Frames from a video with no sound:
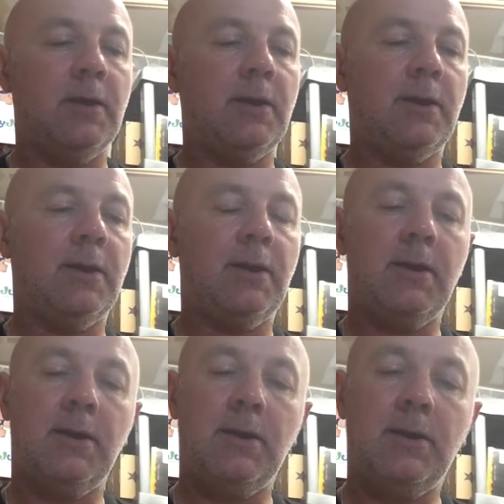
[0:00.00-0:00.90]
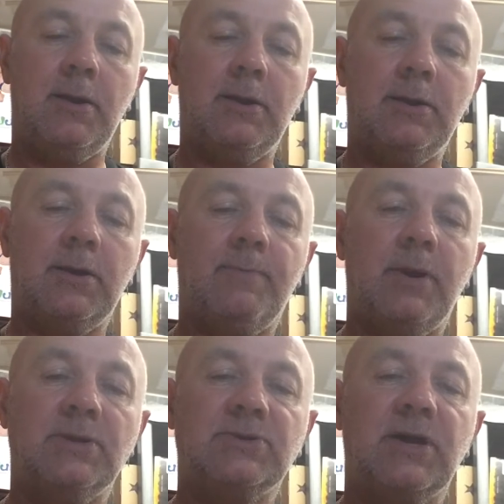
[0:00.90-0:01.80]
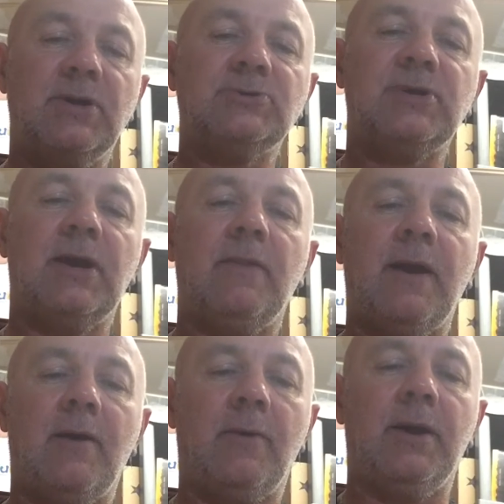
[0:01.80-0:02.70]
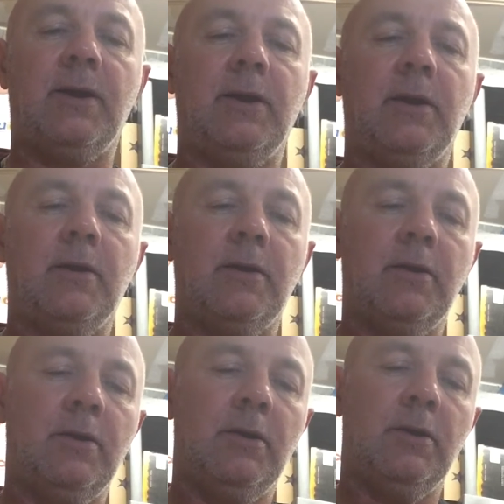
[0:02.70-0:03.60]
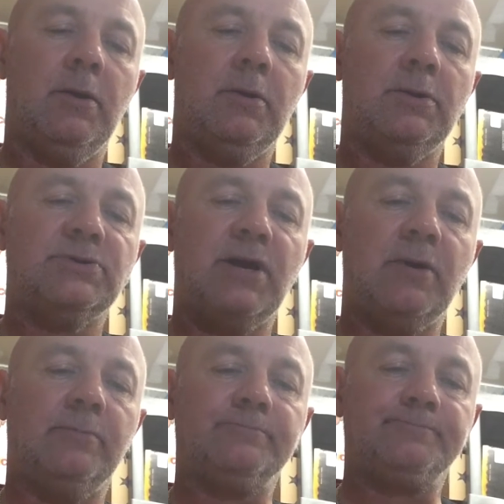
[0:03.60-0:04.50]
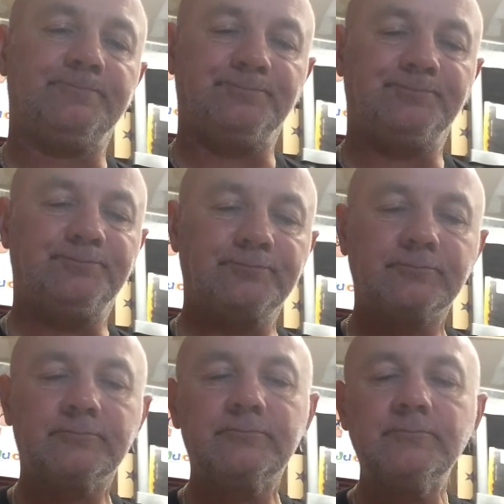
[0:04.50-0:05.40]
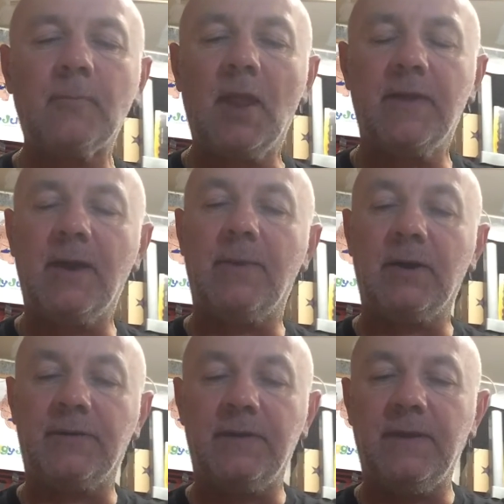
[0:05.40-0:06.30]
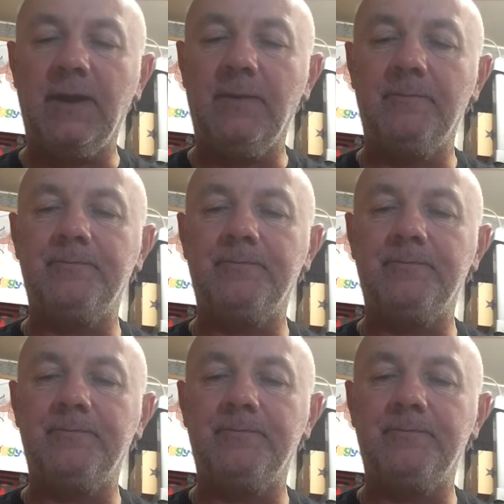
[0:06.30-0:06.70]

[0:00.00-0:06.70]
and plus goes down that way. So they're both in there,